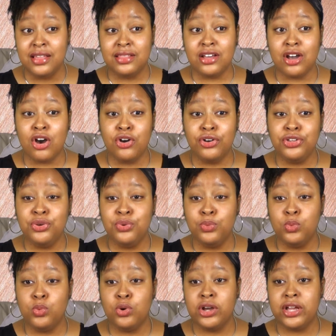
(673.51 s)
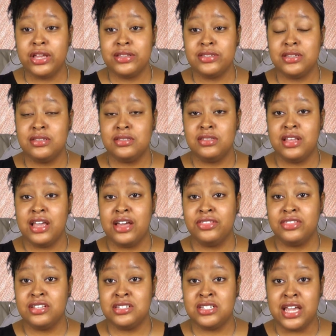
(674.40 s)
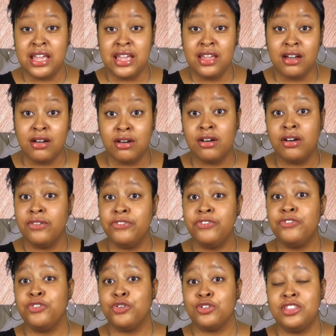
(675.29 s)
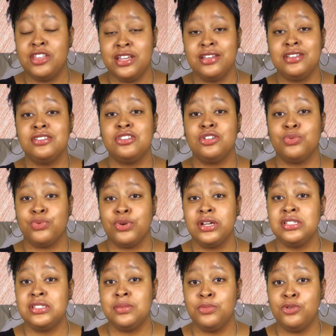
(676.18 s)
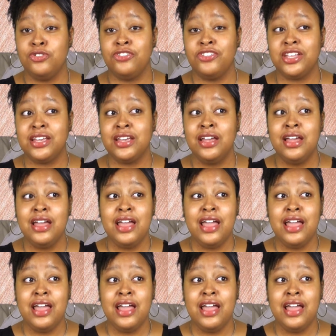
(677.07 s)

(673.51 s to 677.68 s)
that all you want is at the day of for things to run smoothly.